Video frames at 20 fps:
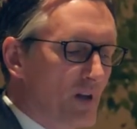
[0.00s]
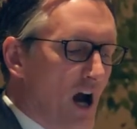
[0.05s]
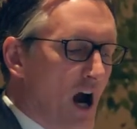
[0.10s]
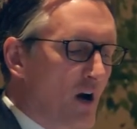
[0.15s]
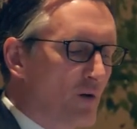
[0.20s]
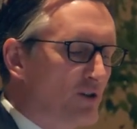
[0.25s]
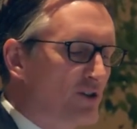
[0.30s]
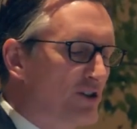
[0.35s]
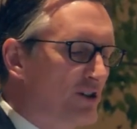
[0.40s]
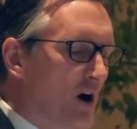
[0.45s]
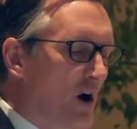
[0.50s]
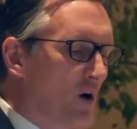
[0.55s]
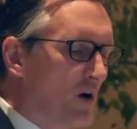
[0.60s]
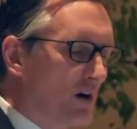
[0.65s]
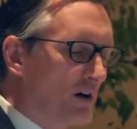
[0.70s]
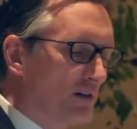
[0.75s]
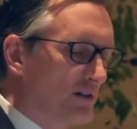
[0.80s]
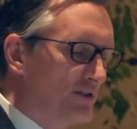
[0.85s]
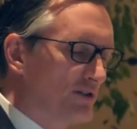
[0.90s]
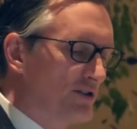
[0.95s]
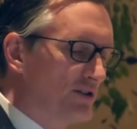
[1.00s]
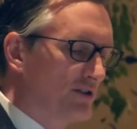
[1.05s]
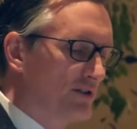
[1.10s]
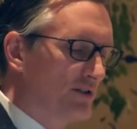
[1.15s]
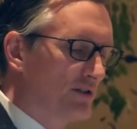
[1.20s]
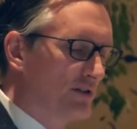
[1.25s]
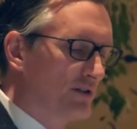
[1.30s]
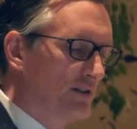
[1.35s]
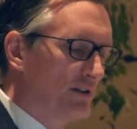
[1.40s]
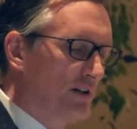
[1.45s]
Our charge
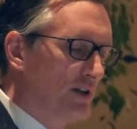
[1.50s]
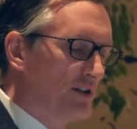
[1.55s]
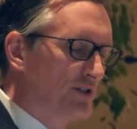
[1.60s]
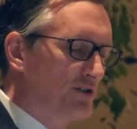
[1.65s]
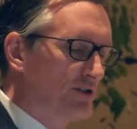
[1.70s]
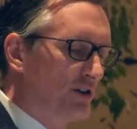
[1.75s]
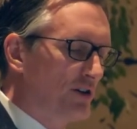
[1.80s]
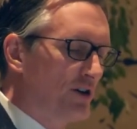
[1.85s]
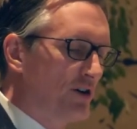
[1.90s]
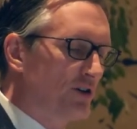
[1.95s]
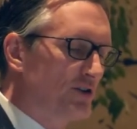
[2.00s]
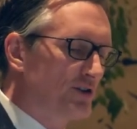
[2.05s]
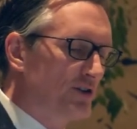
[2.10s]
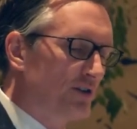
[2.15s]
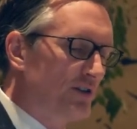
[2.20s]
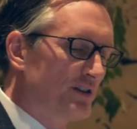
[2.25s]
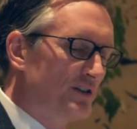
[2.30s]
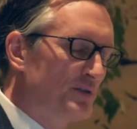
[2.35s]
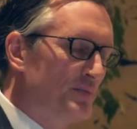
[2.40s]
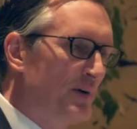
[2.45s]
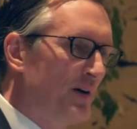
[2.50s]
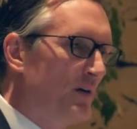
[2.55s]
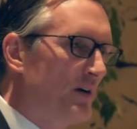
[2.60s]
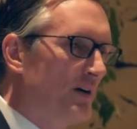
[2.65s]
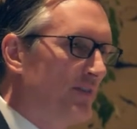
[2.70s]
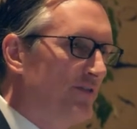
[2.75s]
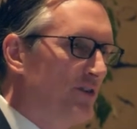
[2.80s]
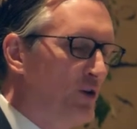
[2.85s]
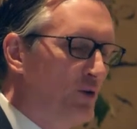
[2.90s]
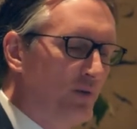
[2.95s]
is to nurture the
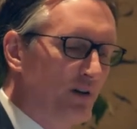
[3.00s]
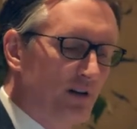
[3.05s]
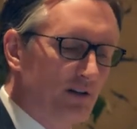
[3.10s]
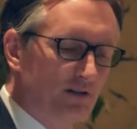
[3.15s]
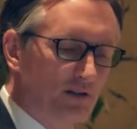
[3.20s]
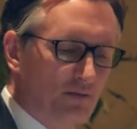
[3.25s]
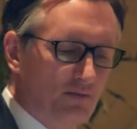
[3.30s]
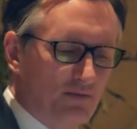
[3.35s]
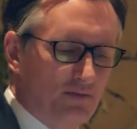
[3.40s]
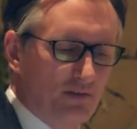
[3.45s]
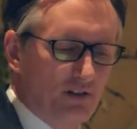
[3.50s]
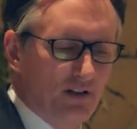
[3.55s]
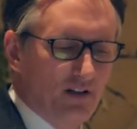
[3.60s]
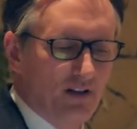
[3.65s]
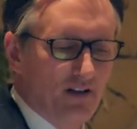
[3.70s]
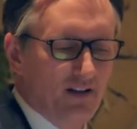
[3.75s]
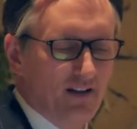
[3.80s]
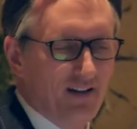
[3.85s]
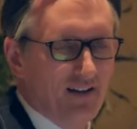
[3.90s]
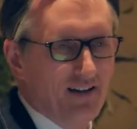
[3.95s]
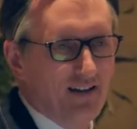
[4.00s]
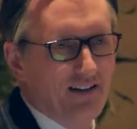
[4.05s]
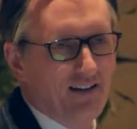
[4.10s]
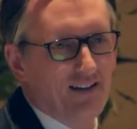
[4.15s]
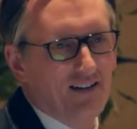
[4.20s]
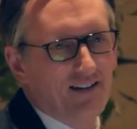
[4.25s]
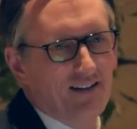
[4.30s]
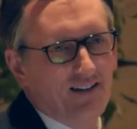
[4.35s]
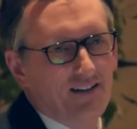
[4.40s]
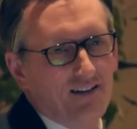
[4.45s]
spirit of humanism,
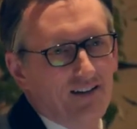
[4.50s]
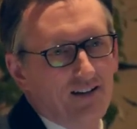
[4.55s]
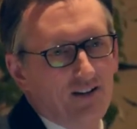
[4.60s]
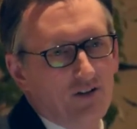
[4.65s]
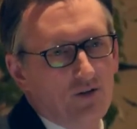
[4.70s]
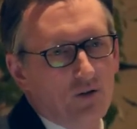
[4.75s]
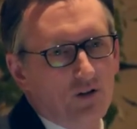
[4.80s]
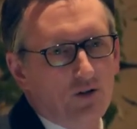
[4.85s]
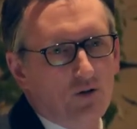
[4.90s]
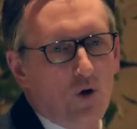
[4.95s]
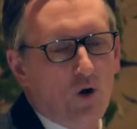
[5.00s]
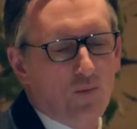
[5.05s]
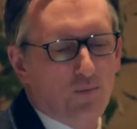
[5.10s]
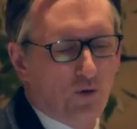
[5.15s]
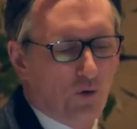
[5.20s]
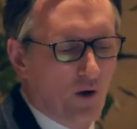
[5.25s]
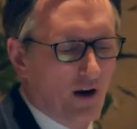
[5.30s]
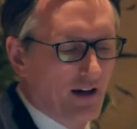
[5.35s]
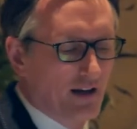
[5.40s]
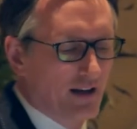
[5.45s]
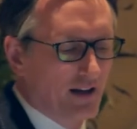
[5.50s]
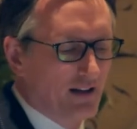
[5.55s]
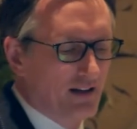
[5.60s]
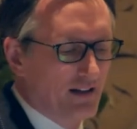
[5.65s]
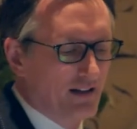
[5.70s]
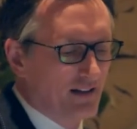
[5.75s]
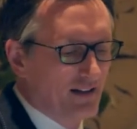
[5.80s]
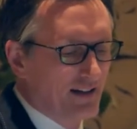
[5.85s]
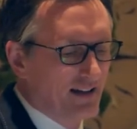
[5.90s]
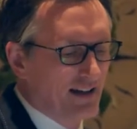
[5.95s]
to incorporate it
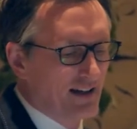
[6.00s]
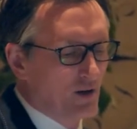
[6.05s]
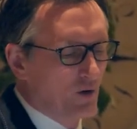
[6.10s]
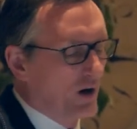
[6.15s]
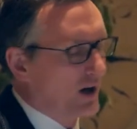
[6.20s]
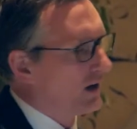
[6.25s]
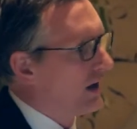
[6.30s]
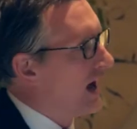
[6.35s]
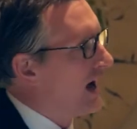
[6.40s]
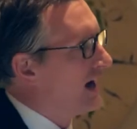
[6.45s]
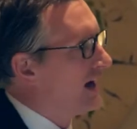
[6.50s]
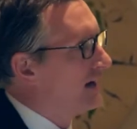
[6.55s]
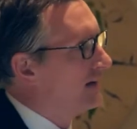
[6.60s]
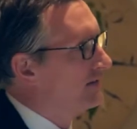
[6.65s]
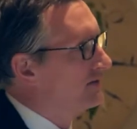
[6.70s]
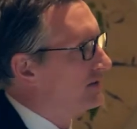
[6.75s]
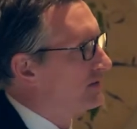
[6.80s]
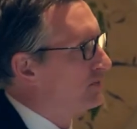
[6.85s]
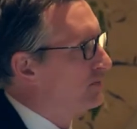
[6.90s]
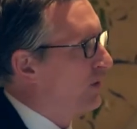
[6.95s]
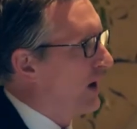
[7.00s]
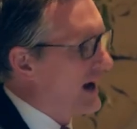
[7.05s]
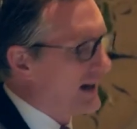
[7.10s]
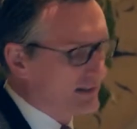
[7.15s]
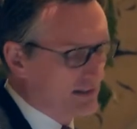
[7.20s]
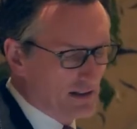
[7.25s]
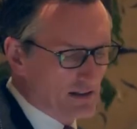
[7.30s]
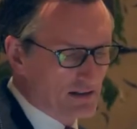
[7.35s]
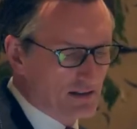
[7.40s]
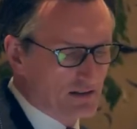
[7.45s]
into our lives and
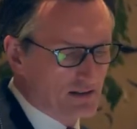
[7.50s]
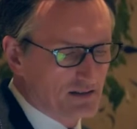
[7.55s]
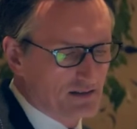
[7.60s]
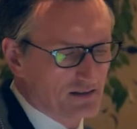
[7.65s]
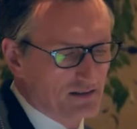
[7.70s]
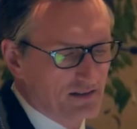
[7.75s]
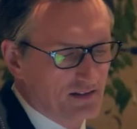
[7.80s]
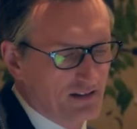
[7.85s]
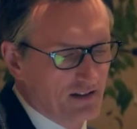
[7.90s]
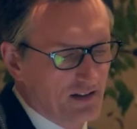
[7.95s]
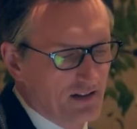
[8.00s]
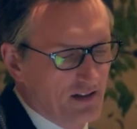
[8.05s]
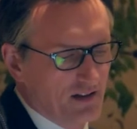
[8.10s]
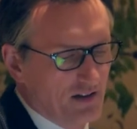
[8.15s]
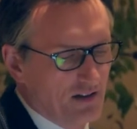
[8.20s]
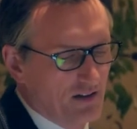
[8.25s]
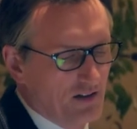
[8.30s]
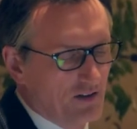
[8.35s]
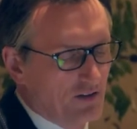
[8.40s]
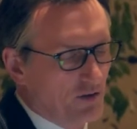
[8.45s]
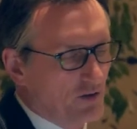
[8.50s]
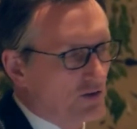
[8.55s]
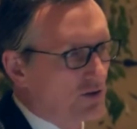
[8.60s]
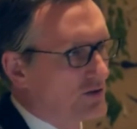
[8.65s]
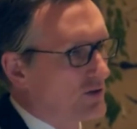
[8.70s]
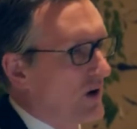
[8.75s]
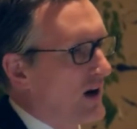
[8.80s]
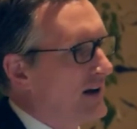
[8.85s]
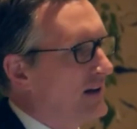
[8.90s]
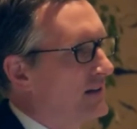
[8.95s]
practice through
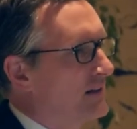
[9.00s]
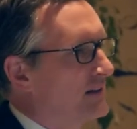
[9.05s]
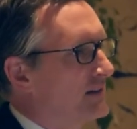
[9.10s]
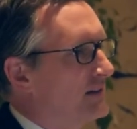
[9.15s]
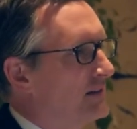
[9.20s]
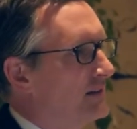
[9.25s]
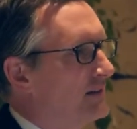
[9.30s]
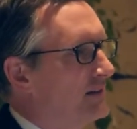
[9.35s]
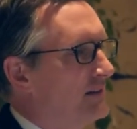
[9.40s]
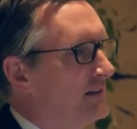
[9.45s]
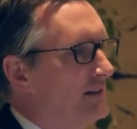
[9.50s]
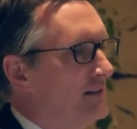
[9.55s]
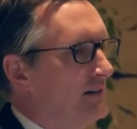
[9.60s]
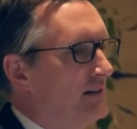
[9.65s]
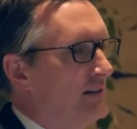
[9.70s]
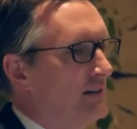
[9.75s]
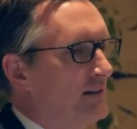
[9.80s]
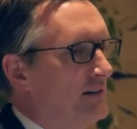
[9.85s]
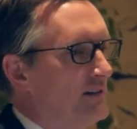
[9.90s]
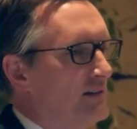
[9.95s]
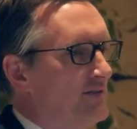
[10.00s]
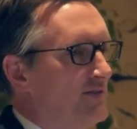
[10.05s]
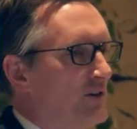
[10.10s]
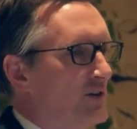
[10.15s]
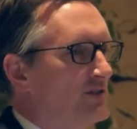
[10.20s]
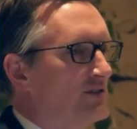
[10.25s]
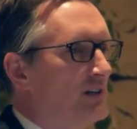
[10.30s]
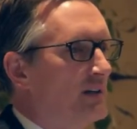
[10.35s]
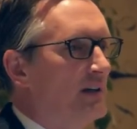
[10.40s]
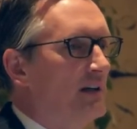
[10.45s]
strength,
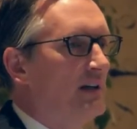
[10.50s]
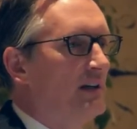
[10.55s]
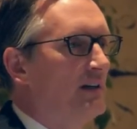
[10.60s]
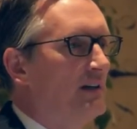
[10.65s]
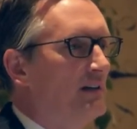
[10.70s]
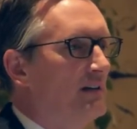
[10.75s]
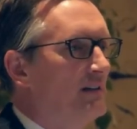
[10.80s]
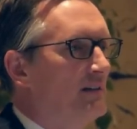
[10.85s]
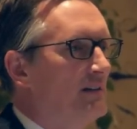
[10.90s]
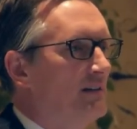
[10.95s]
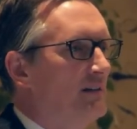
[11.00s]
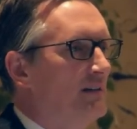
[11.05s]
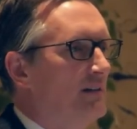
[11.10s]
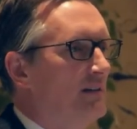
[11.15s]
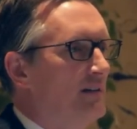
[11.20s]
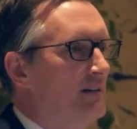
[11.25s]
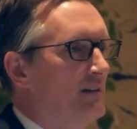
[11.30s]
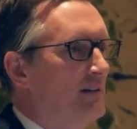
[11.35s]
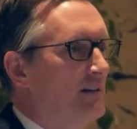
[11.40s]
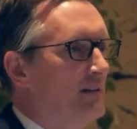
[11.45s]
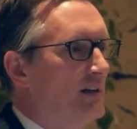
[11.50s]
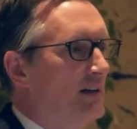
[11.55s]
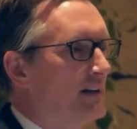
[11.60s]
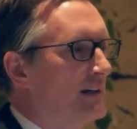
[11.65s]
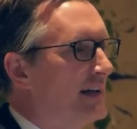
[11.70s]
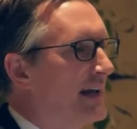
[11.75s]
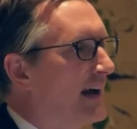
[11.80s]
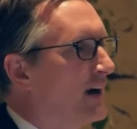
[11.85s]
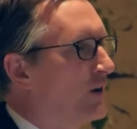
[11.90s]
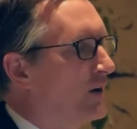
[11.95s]
diversity,
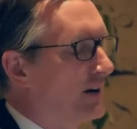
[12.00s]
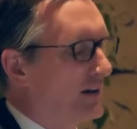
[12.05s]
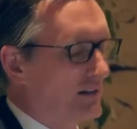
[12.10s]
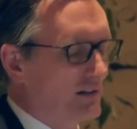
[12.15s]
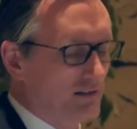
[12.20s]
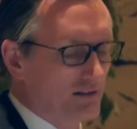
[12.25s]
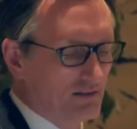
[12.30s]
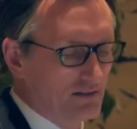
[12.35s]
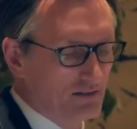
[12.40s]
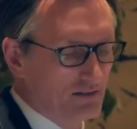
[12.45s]
and caring.